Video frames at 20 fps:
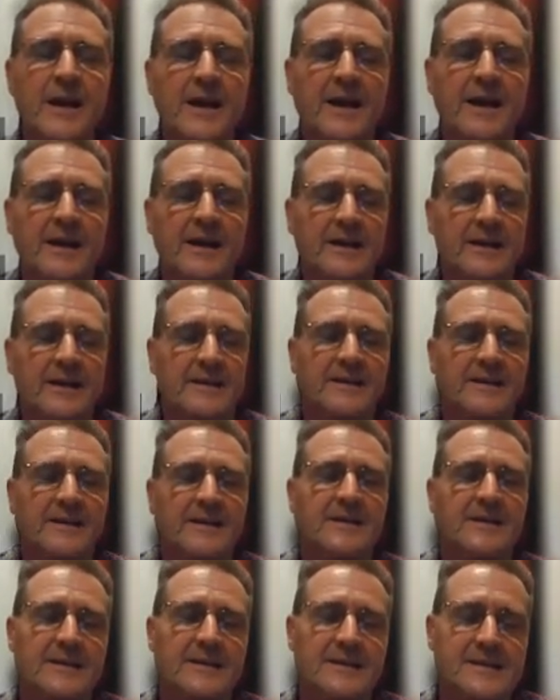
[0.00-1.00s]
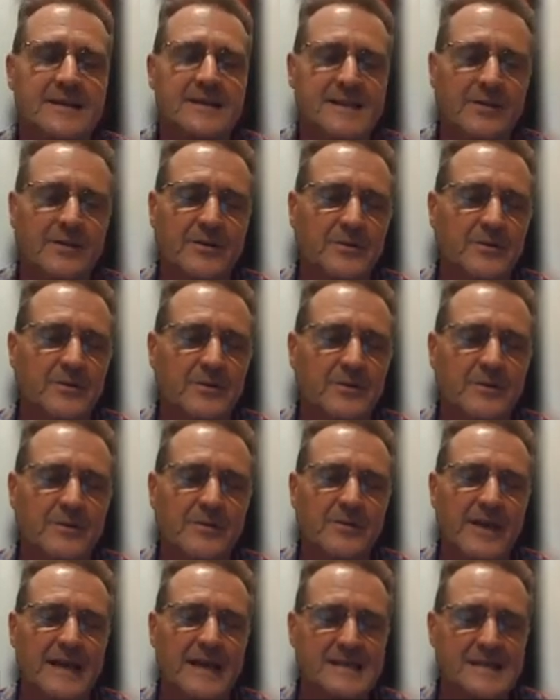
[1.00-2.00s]
So
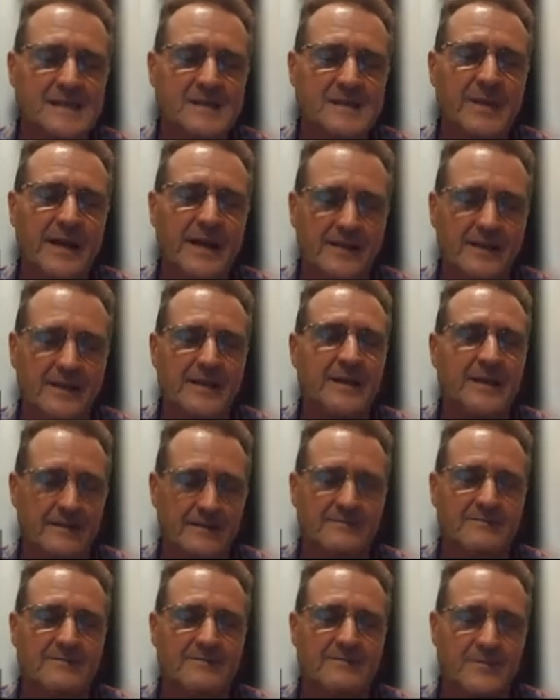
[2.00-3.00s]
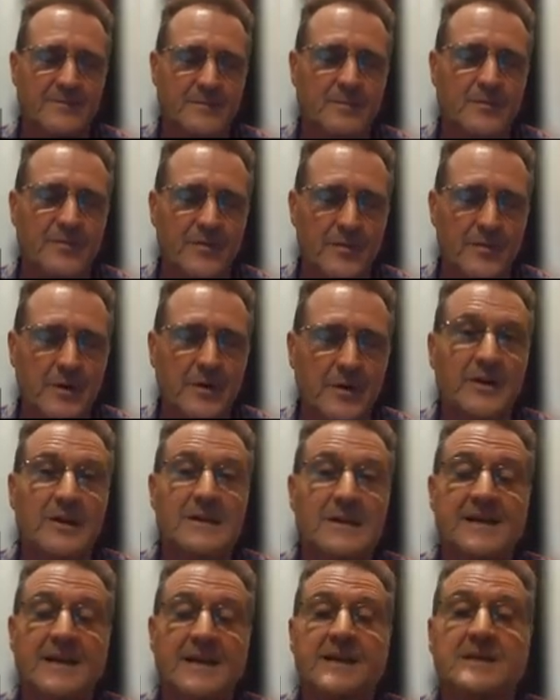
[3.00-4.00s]
that's about it for
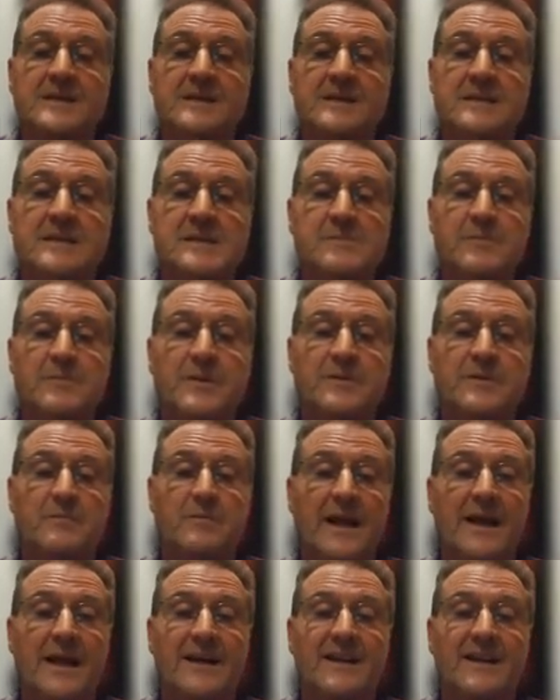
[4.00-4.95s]
modernization. There's a bit of